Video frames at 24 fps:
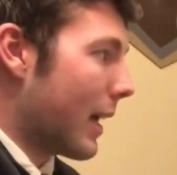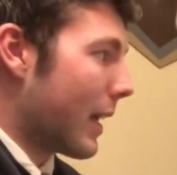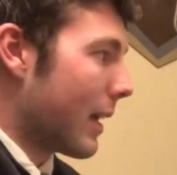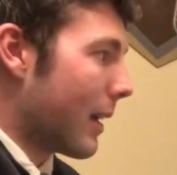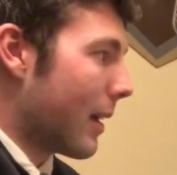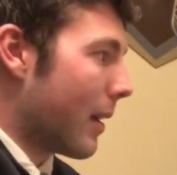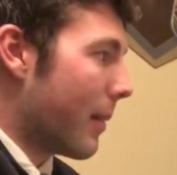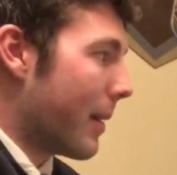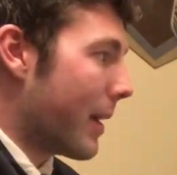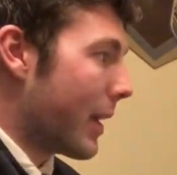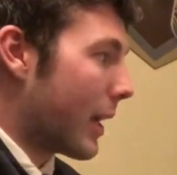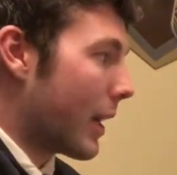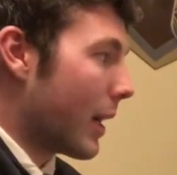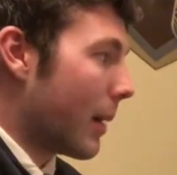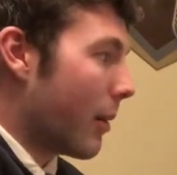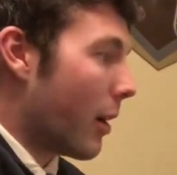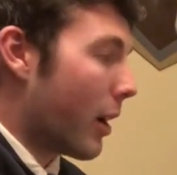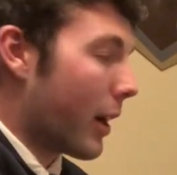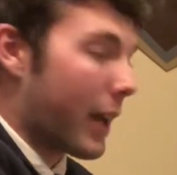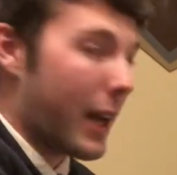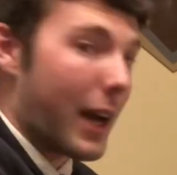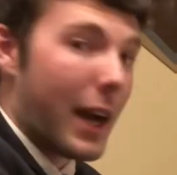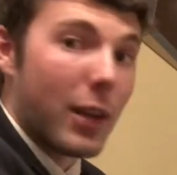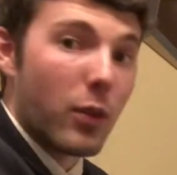I mean, come
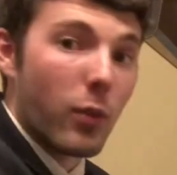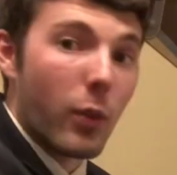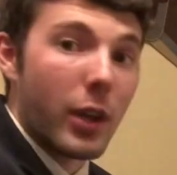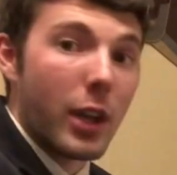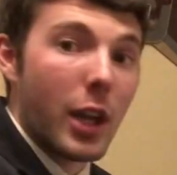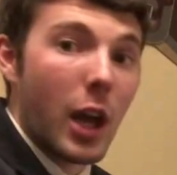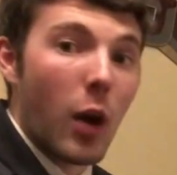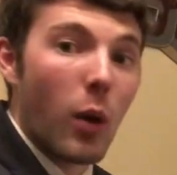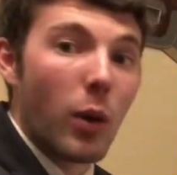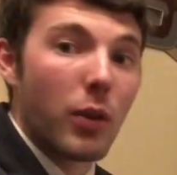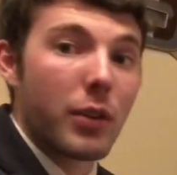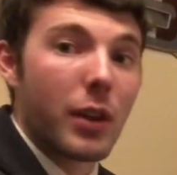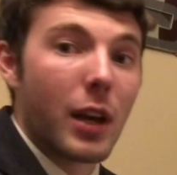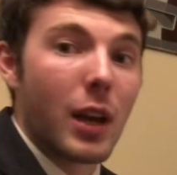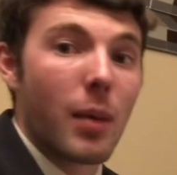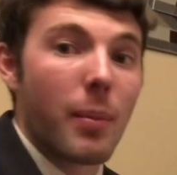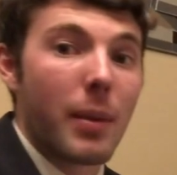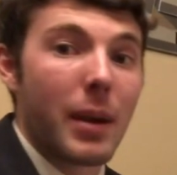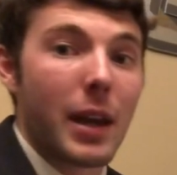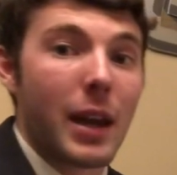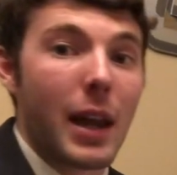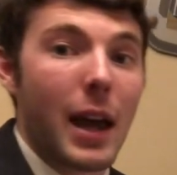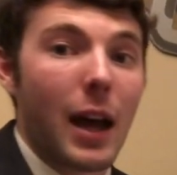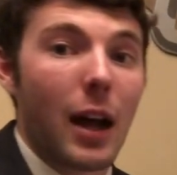on, guys. We know it's going to
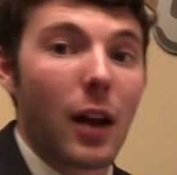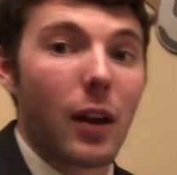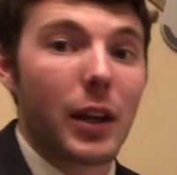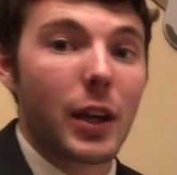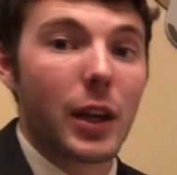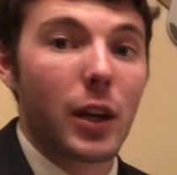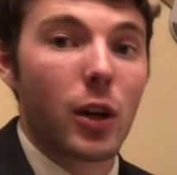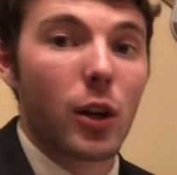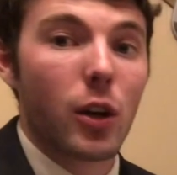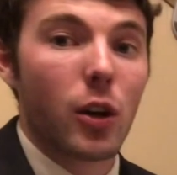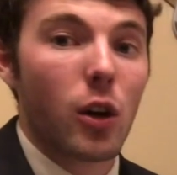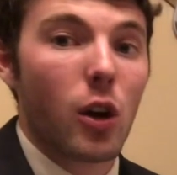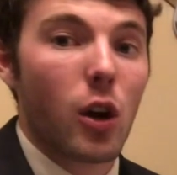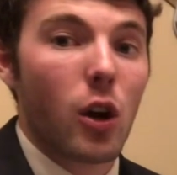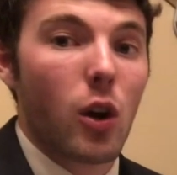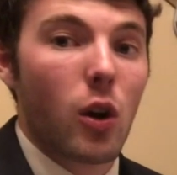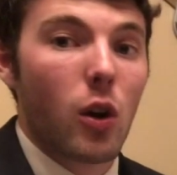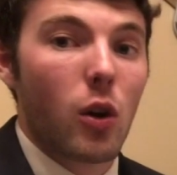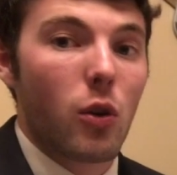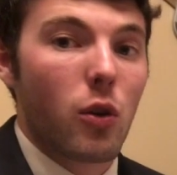be an L here.